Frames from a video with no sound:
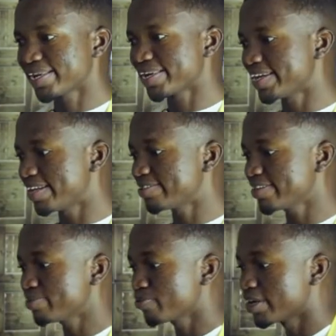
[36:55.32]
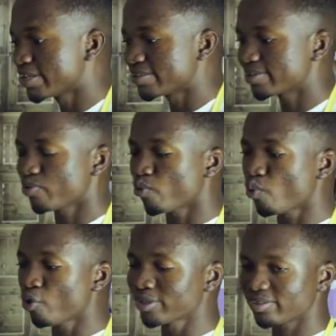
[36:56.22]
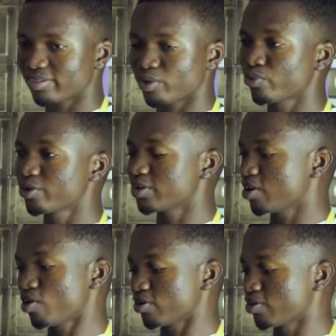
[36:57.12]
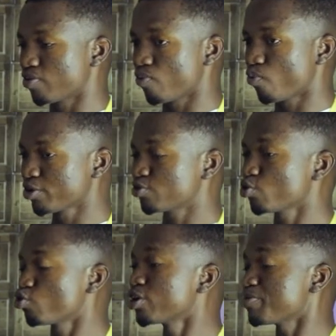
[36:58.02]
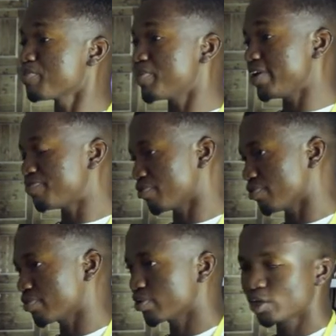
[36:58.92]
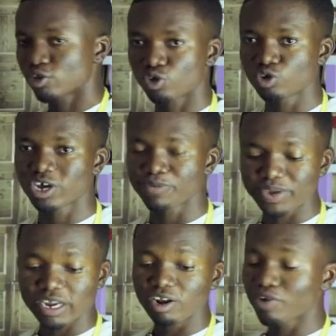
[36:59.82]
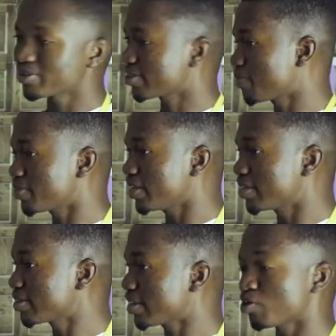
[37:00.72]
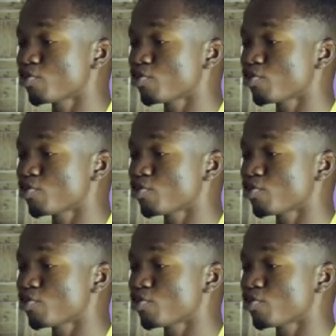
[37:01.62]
Then the third one is what you're going to be paid for. So you can be in love with something that